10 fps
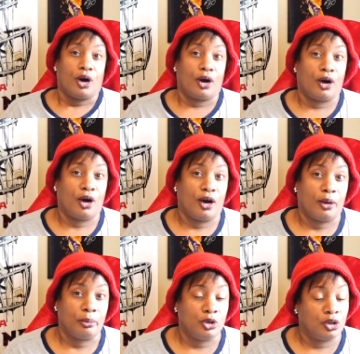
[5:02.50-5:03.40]

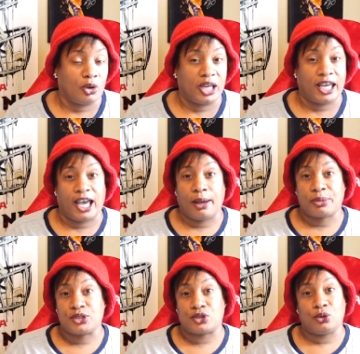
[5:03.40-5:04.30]
um, you know, it
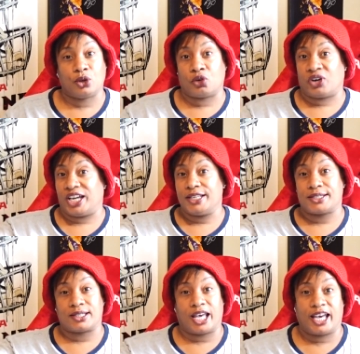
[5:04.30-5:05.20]
happens to the
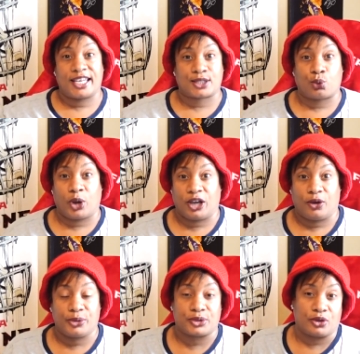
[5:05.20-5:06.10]
greats as
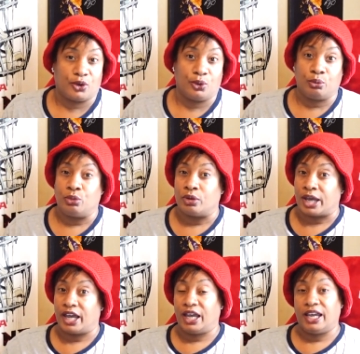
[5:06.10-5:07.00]
well. So,
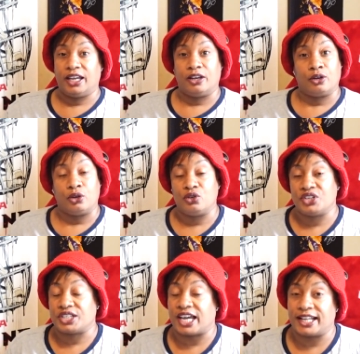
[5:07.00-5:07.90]
hey, you
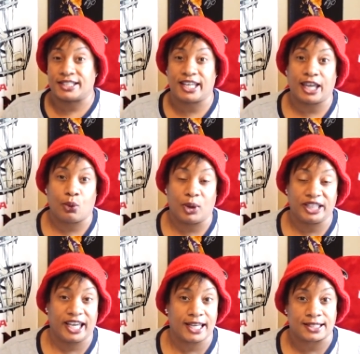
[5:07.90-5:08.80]
just got to take
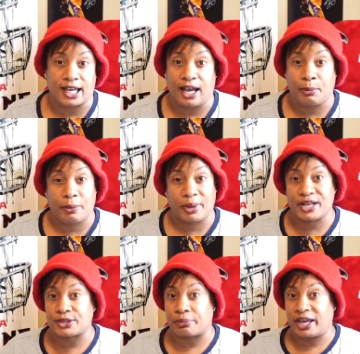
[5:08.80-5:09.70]
one day at a time and
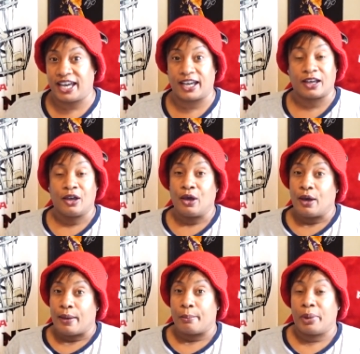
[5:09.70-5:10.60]
bounce back.
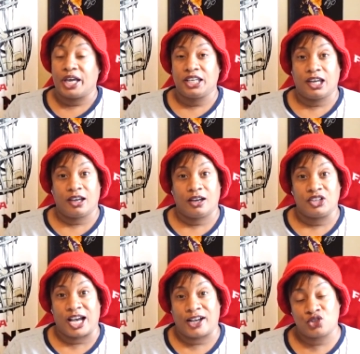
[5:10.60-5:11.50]
But yeah,
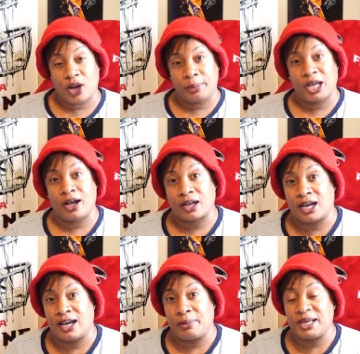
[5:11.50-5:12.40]
y'all drop y'all
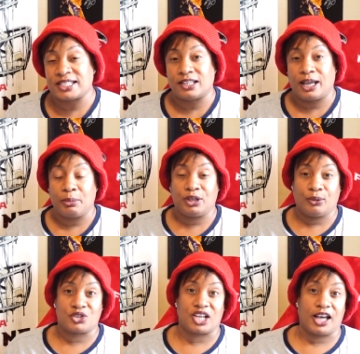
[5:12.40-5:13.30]
comments and let me
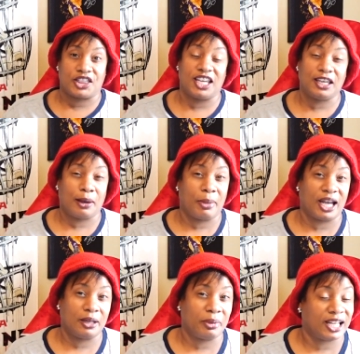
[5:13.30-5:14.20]
know what y'all think
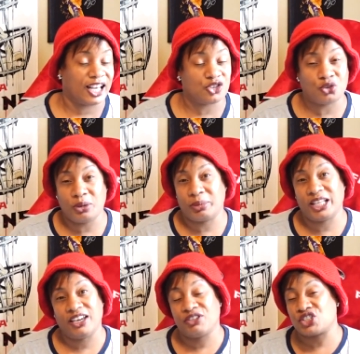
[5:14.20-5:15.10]
about it. But I truly
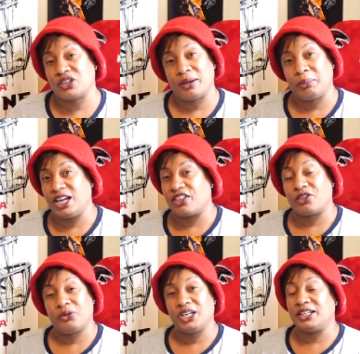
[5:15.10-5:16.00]
believe it shouldn't be in
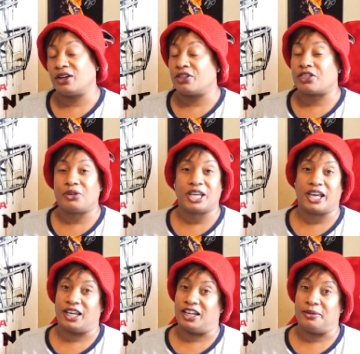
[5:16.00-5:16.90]
three, three
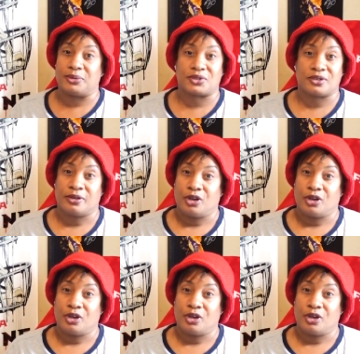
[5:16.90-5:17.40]
games.